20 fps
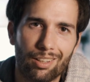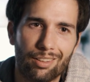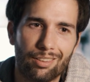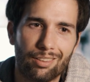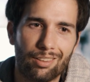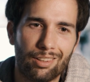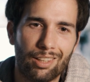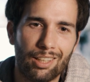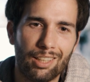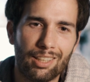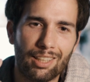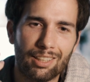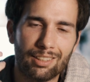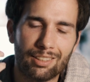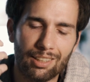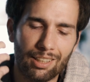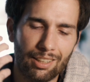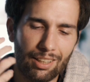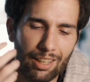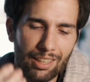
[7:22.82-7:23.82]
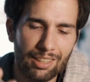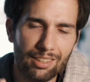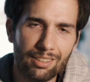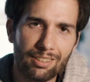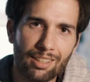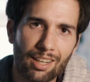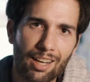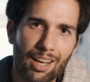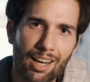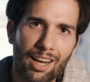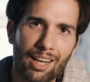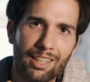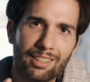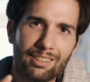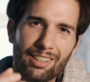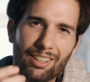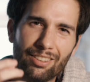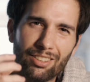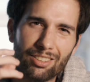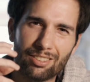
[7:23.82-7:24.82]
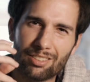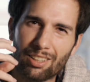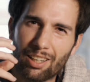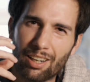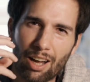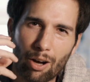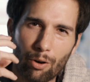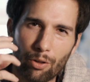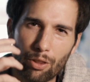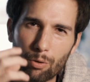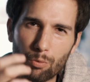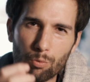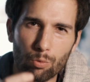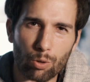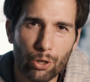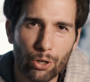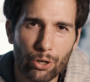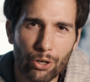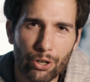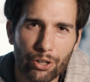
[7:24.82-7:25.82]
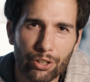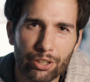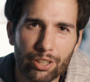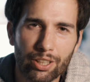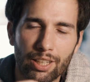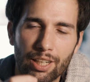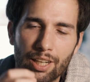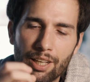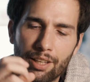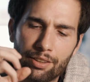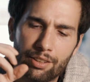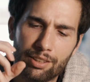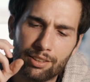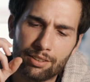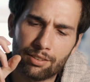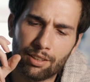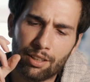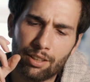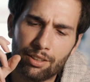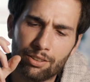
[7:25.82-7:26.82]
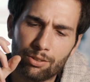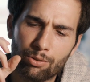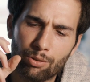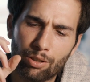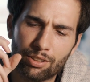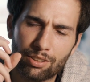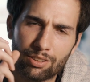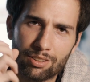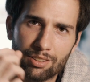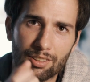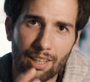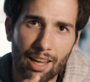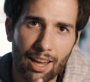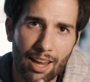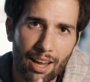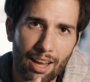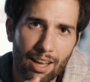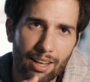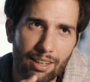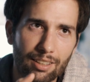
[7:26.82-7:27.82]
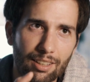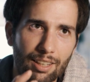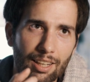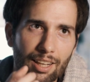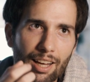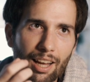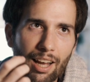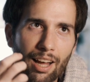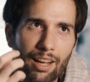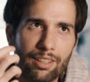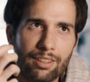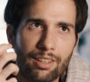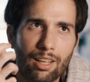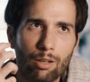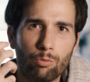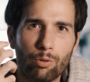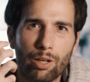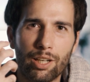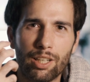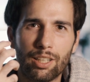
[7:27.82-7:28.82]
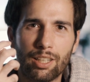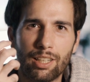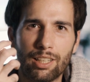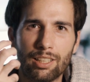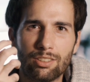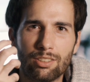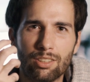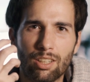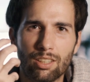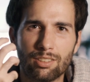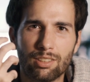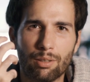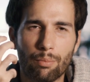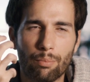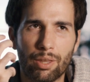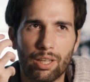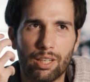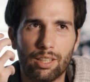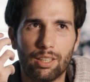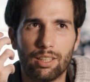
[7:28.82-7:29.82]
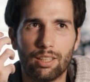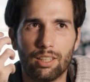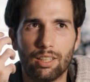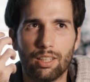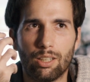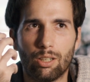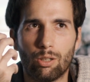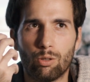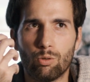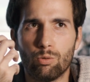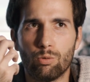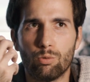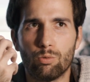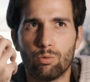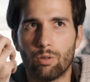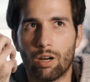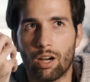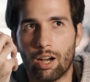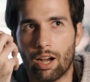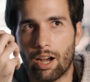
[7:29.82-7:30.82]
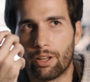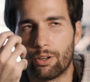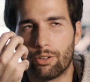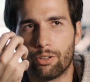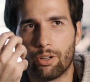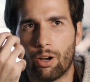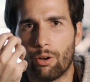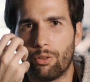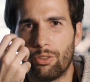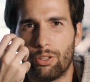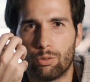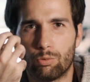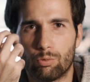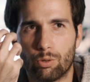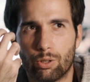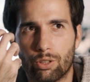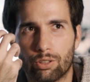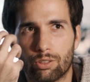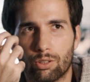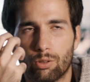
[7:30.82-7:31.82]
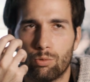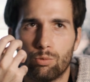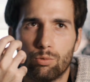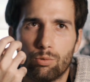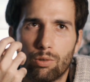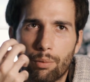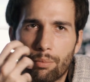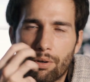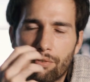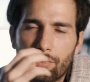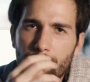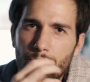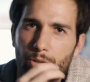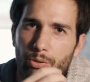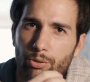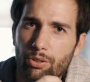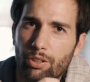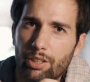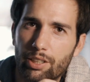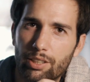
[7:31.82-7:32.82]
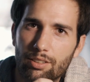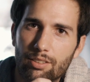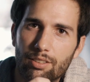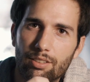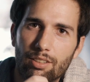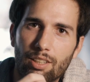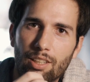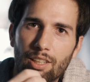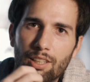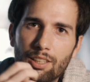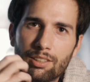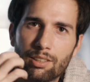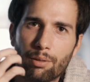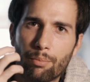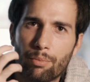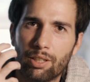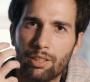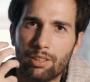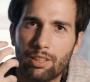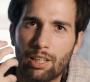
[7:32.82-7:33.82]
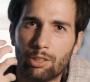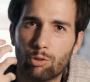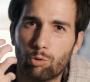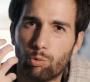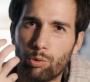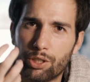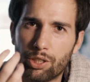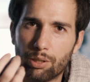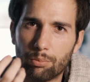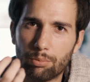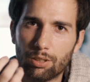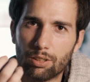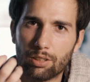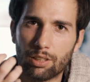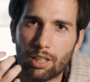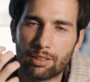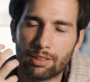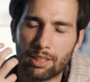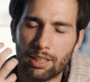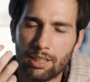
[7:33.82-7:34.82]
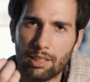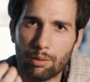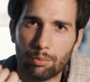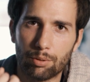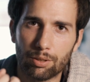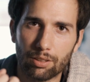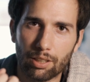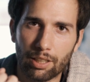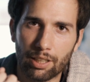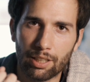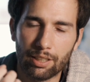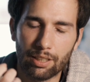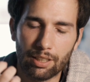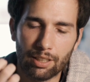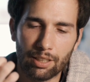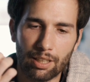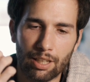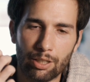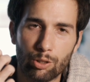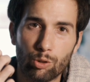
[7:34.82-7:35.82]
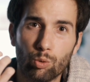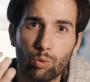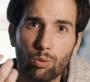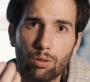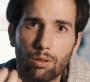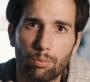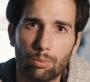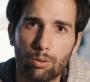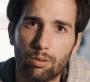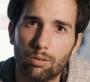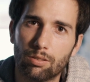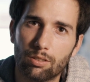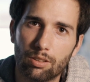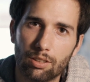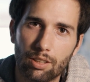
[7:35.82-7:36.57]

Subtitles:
They can see the insides, understand how they work, they start to understand, and in that way it's not something, oh, I don't know how this works, oh, I'm afraid to do this. It's something that's reachable, attainable, and doable.